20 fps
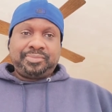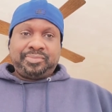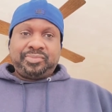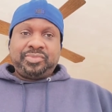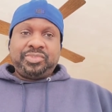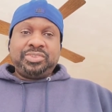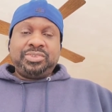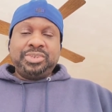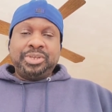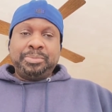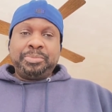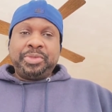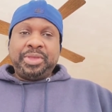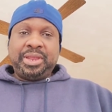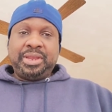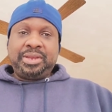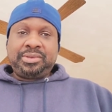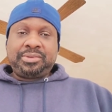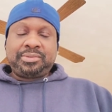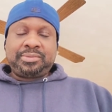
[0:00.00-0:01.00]
See what I'm
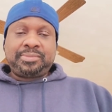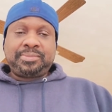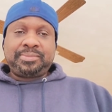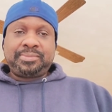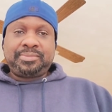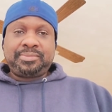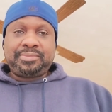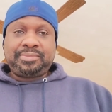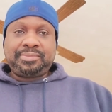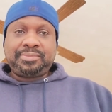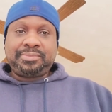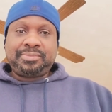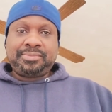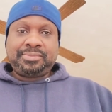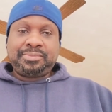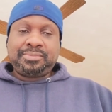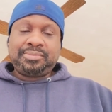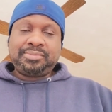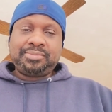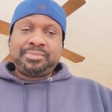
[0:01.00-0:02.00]
saying?
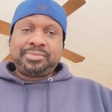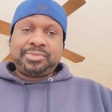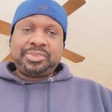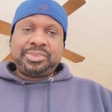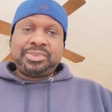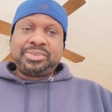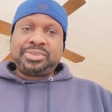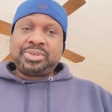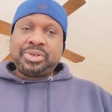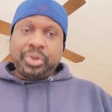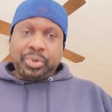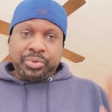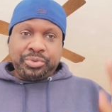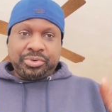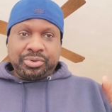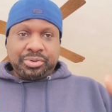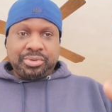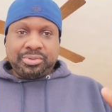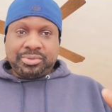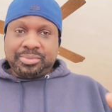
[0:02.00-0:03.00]

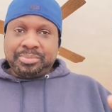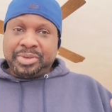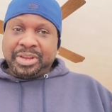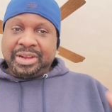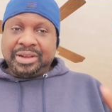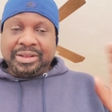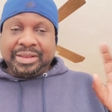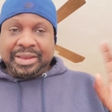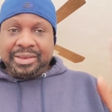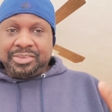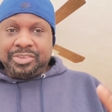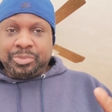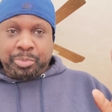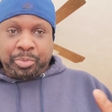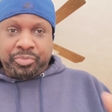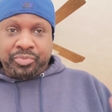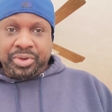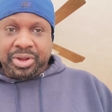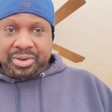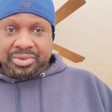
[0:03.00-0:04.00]
Disclosure, I'm not a licensed
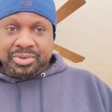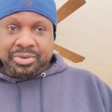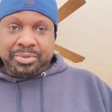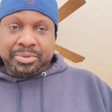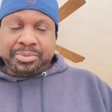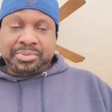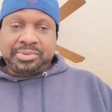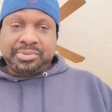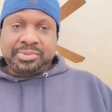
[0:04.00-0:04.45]
professional.